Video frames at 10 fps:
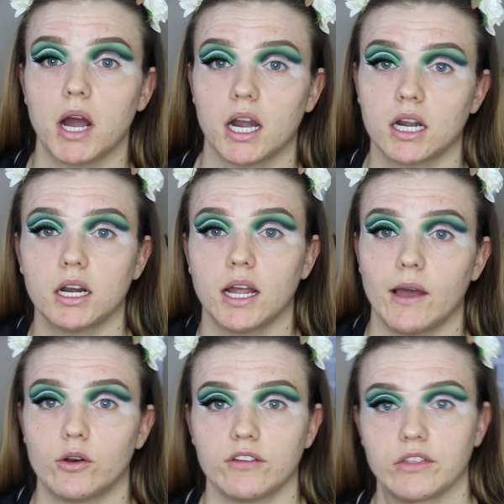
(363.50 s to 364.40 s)
part
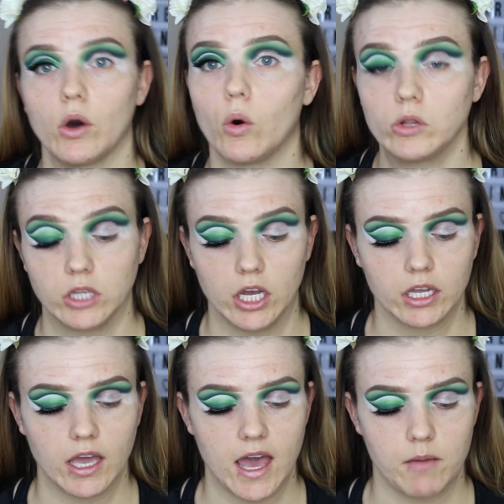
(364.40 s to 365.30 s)
out of the whole
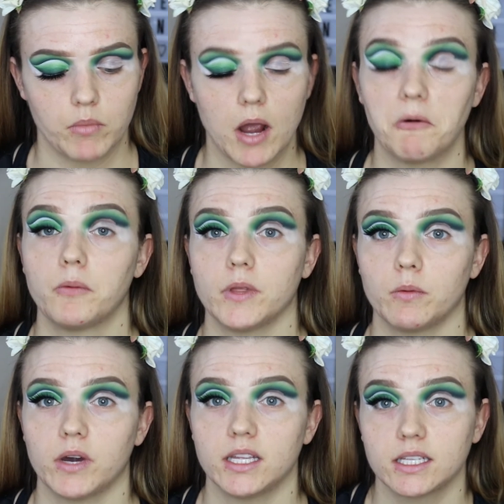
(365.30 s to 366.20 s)
look and probably
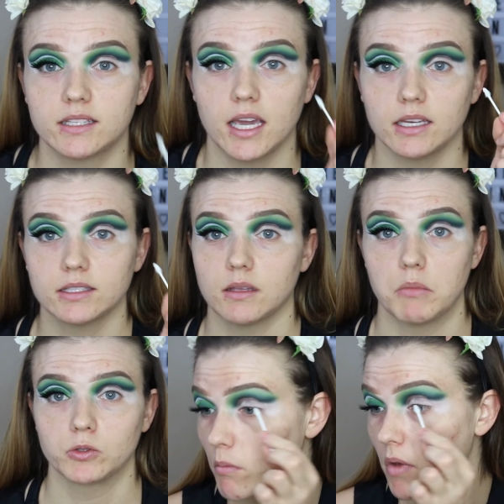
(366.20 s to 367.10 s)
what takes the
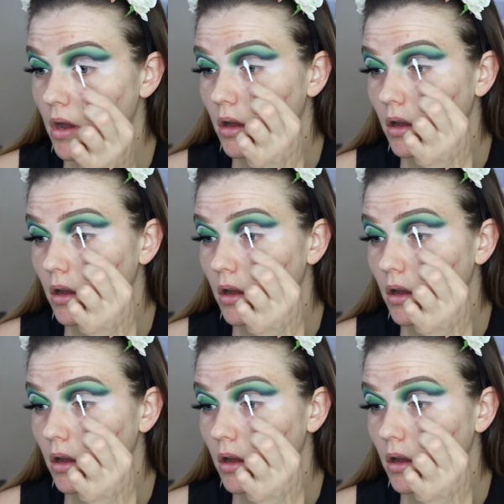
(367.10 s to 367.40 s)
most.